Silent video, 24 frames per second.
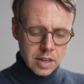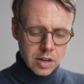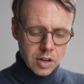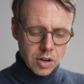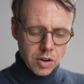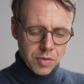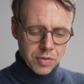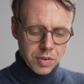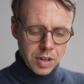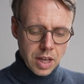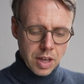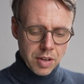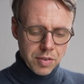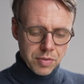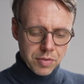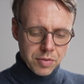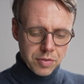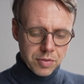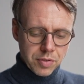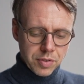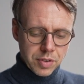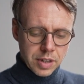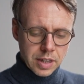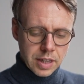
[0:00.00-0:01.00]
of
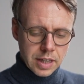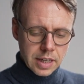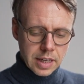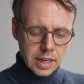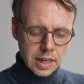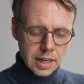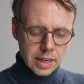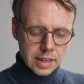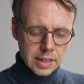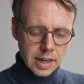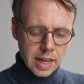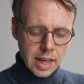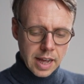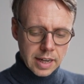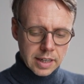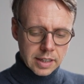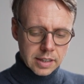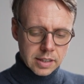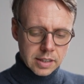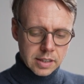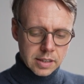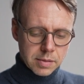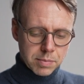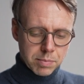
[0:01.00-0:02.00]
f at
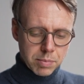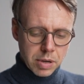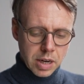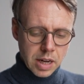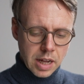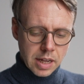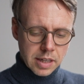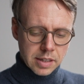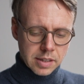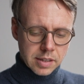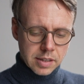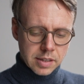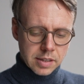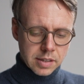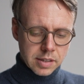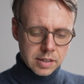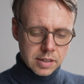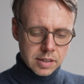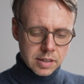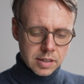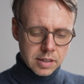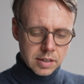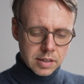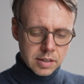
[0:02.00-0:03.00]
x plus
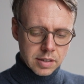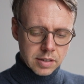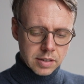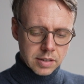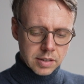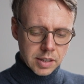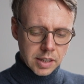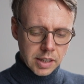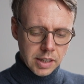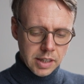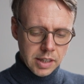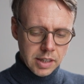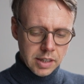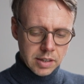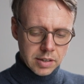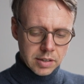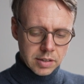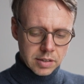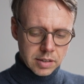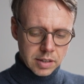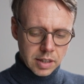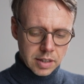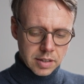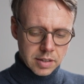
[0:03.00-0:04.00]
t,
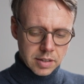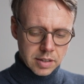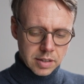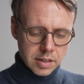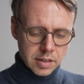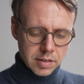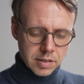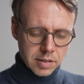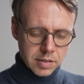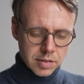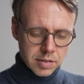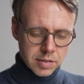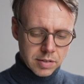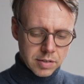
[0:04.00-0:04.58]
that's the